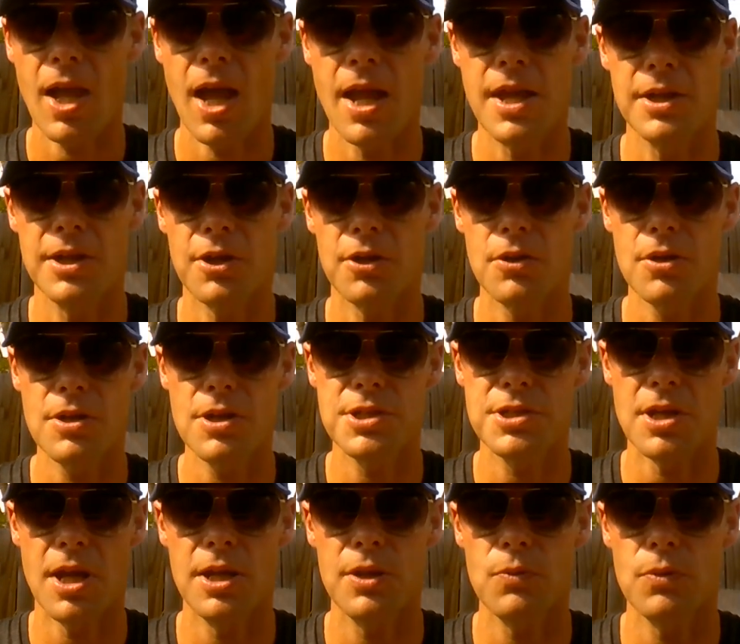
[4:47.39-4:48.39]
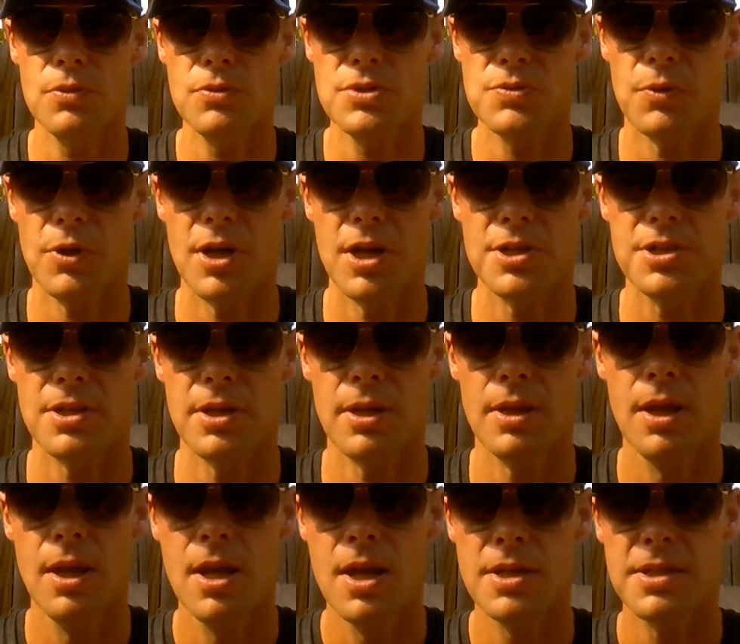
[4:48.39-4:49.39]
I encourage anyone who's watching
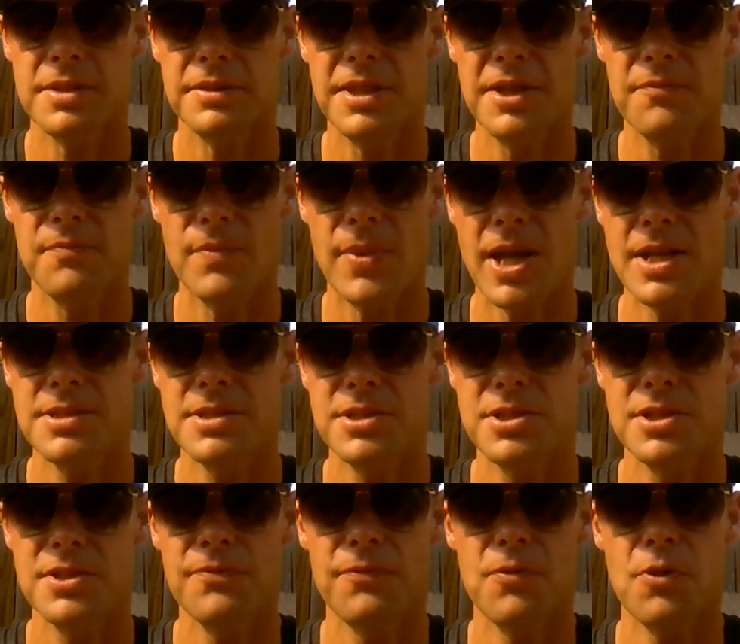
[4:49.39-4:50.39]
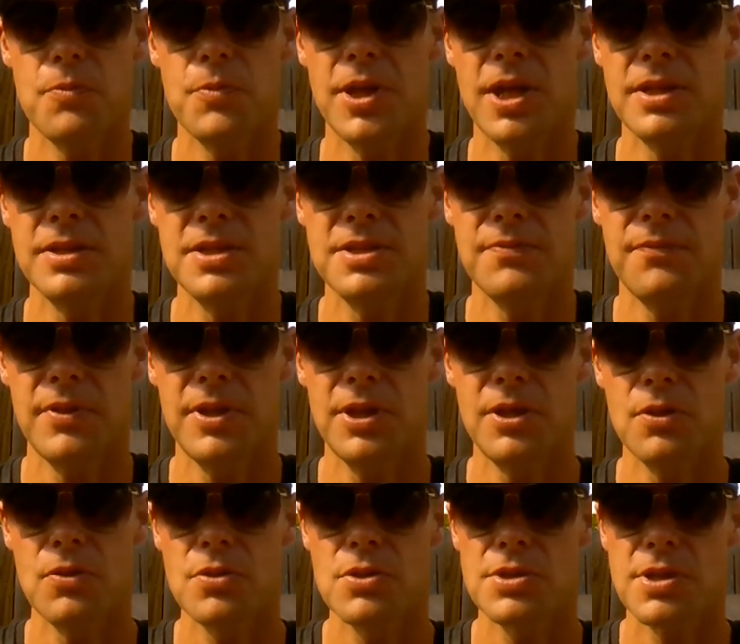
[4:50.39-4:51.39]
to leave messages for me on these
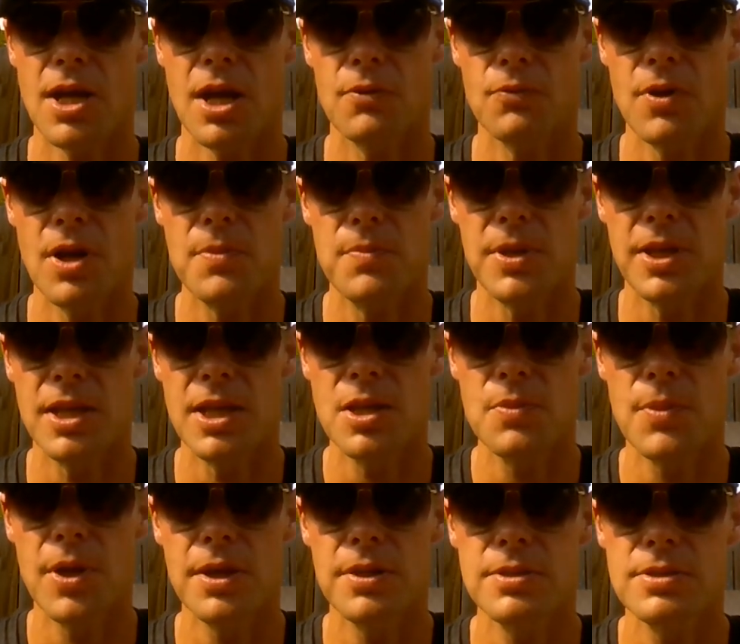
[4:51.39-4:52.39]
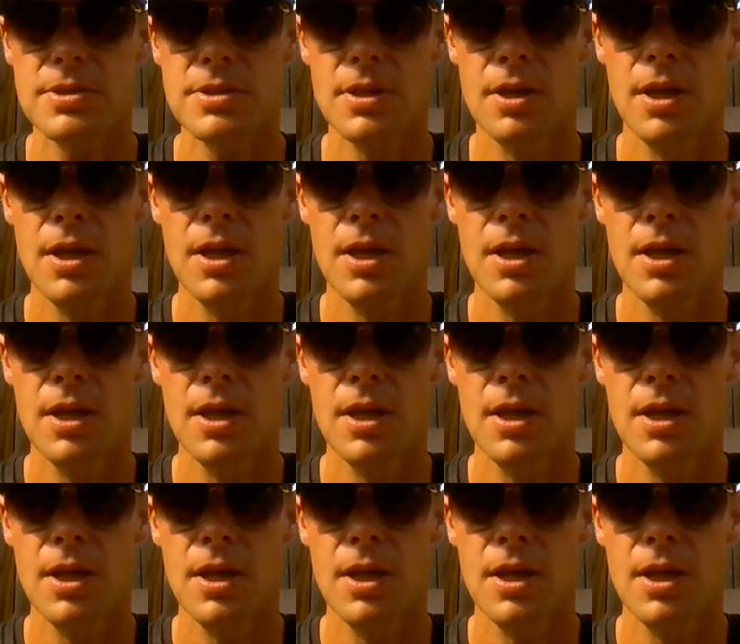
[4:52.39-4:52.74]
videos, write me emails,